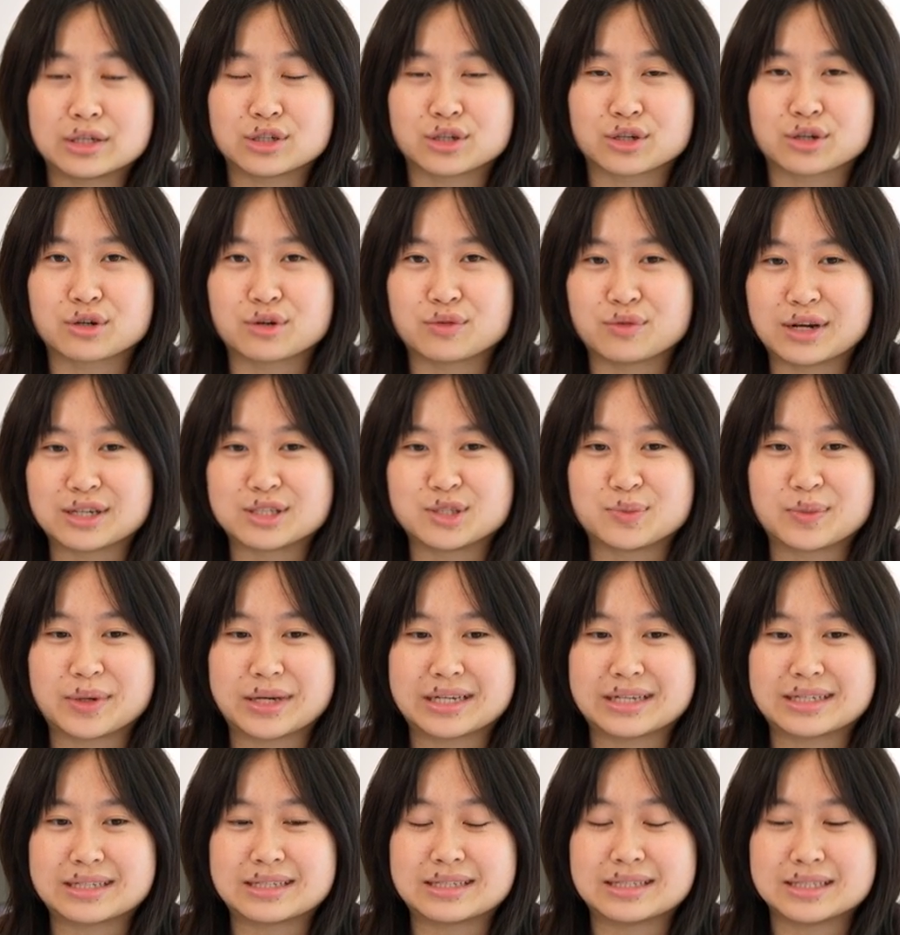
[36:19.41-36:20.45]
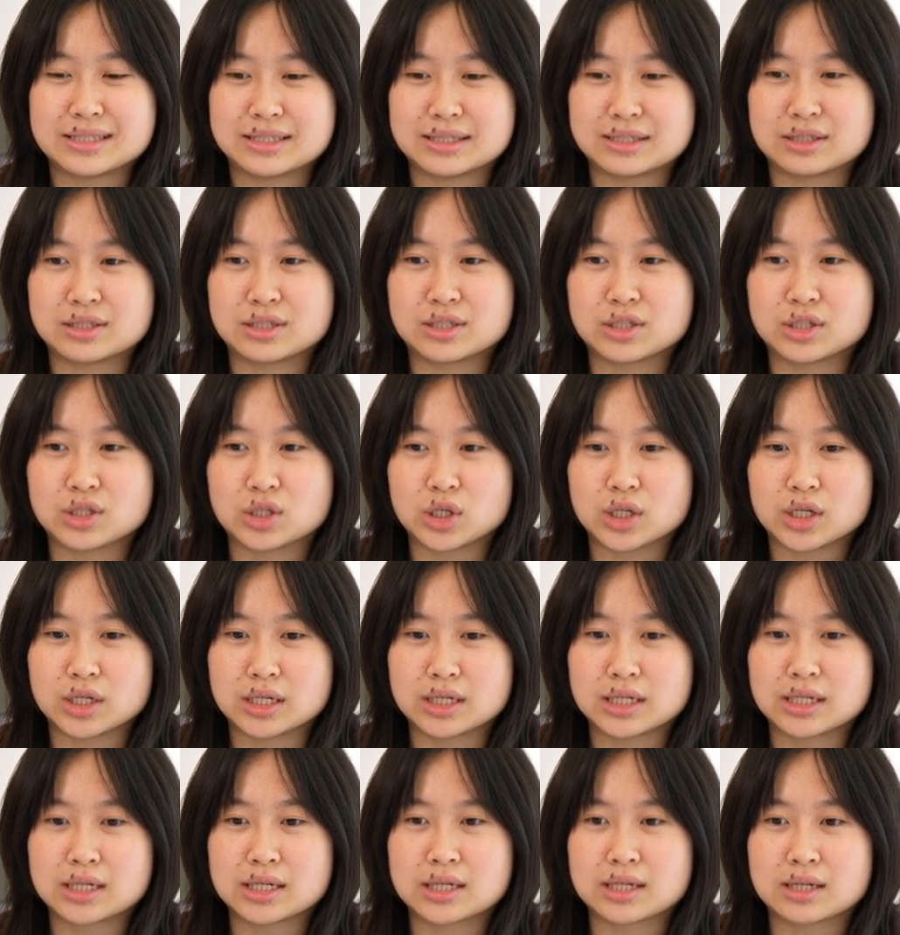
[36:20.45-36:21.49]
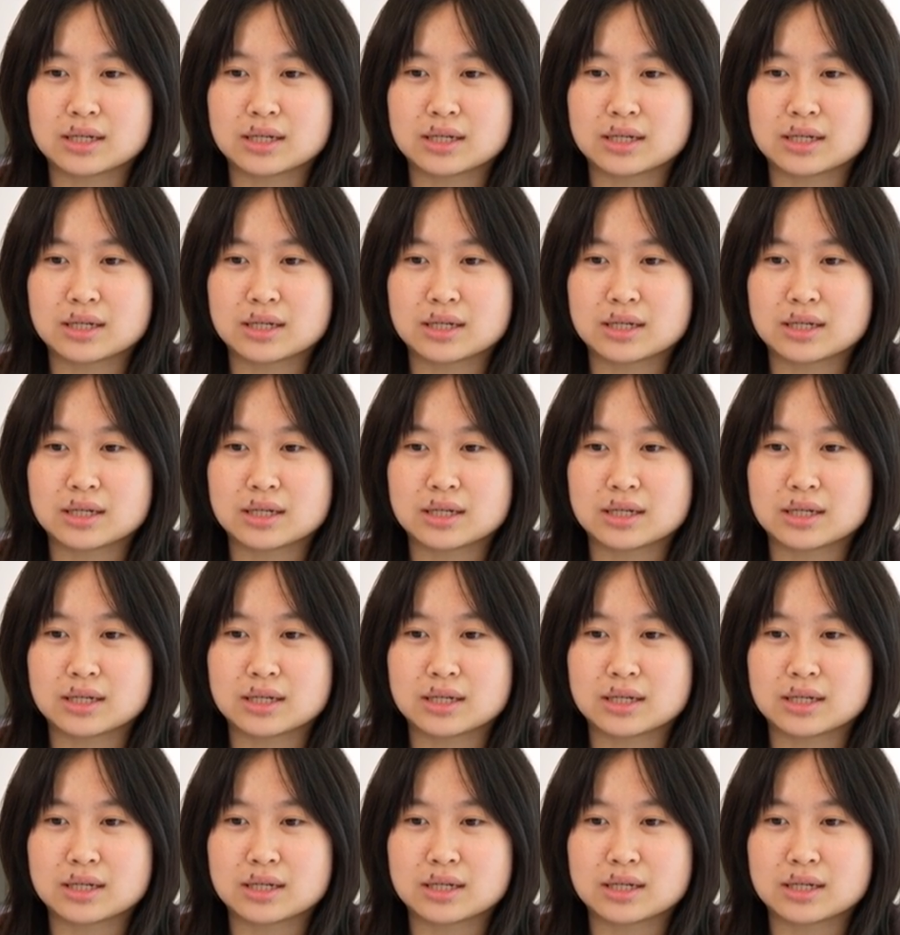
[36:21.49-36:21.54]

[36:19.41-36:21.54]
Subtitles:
sure your resume is good.